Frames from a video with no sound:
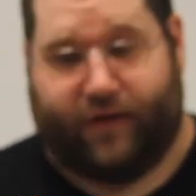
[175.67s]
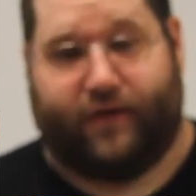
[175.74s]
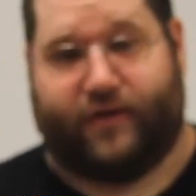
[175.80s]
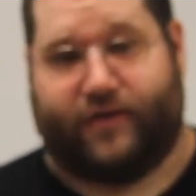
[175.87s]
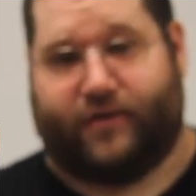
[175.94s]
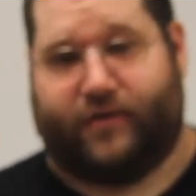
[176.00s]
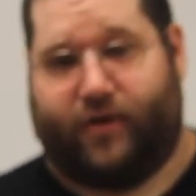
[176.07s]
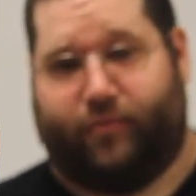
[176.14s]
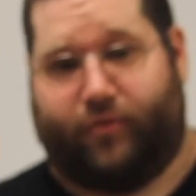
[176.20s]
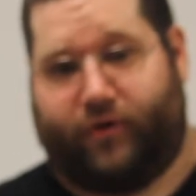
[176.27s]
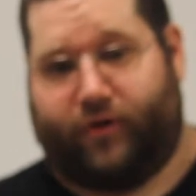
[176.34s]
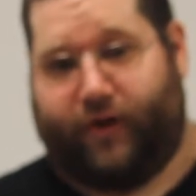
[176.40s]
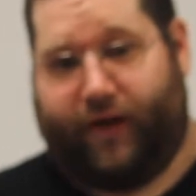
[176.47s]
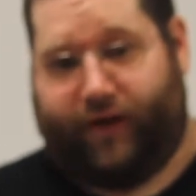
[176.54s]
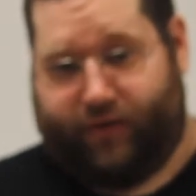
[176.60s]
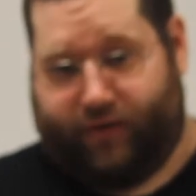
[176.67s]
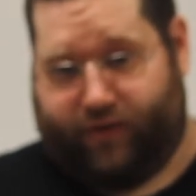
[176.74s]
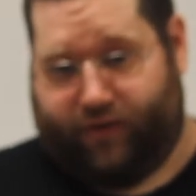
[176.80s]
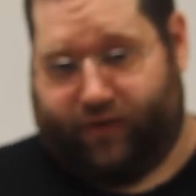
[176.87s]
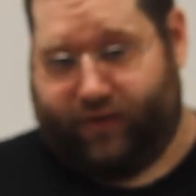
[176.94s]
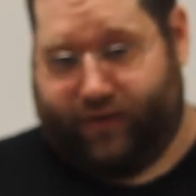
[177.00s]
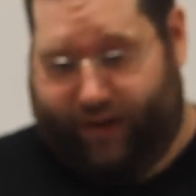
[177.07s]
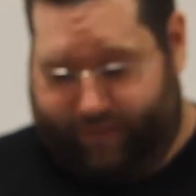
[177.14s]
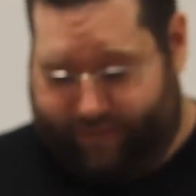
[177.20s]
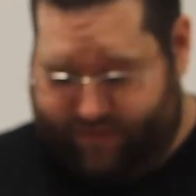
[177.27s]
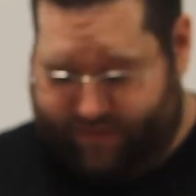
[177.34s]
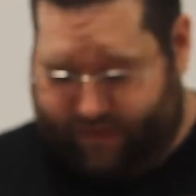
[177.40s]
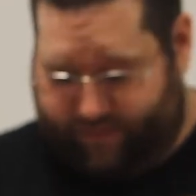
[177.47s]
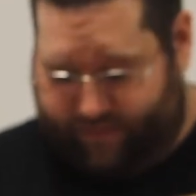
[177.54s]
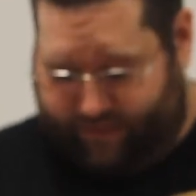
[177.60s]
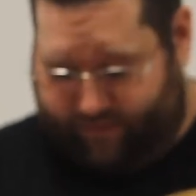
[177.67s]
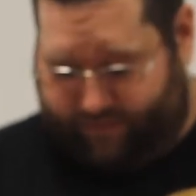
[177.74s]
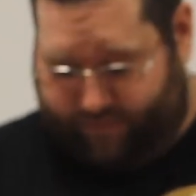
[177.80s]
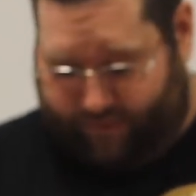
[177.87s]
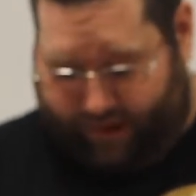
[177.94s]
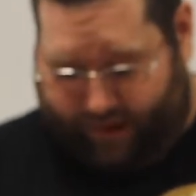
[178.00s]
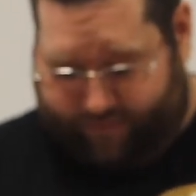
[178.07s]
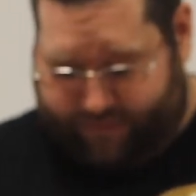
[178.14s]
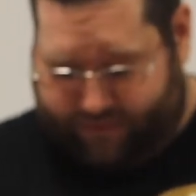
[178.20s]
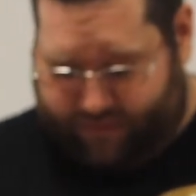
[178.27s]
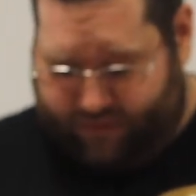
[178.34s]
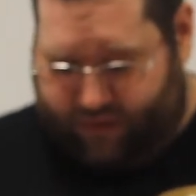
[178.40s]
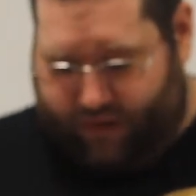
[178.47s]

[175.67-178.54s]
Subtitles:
This number at the current time is given in flops.